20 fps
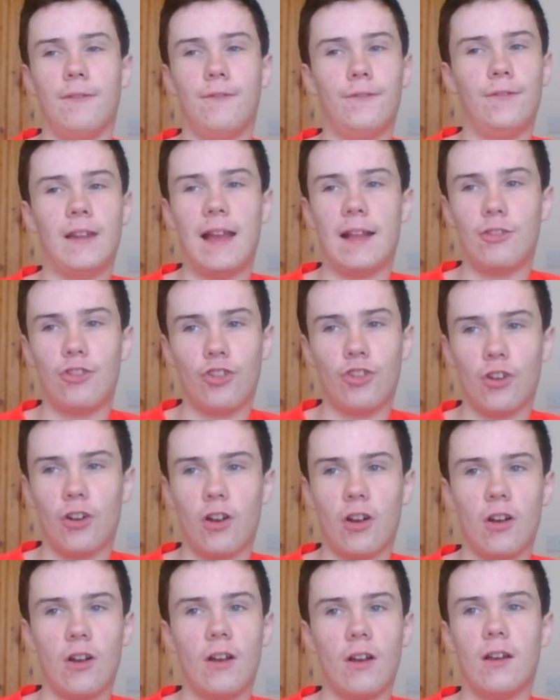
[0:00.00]

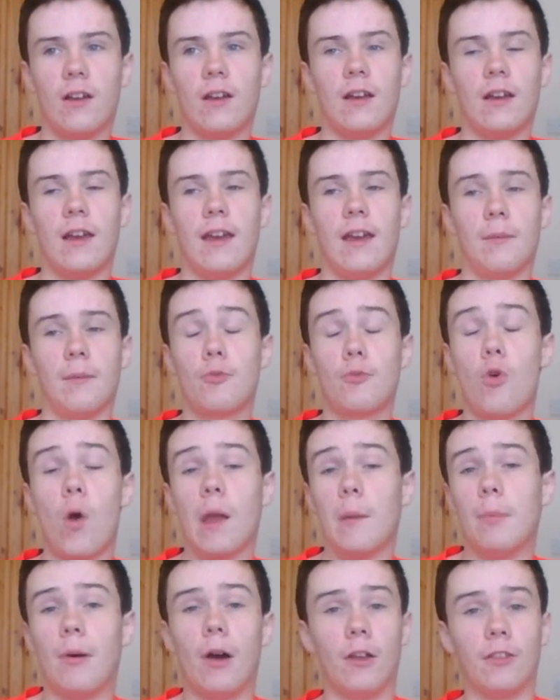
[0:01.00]
Fletcher,
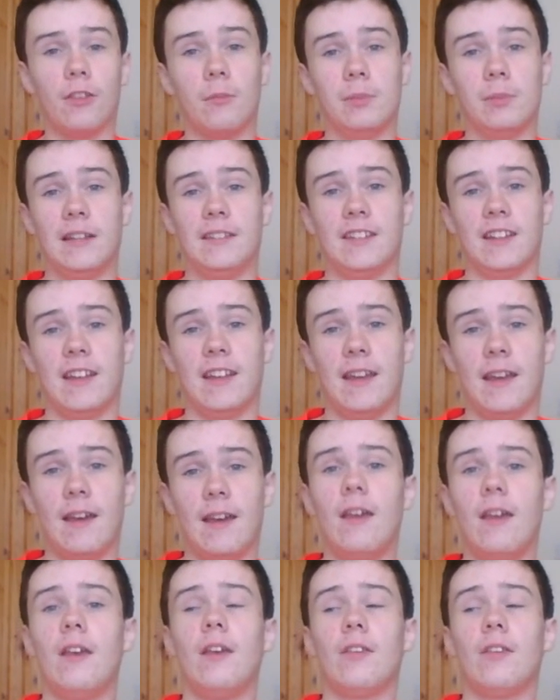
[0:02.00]
quite possibly De Gea.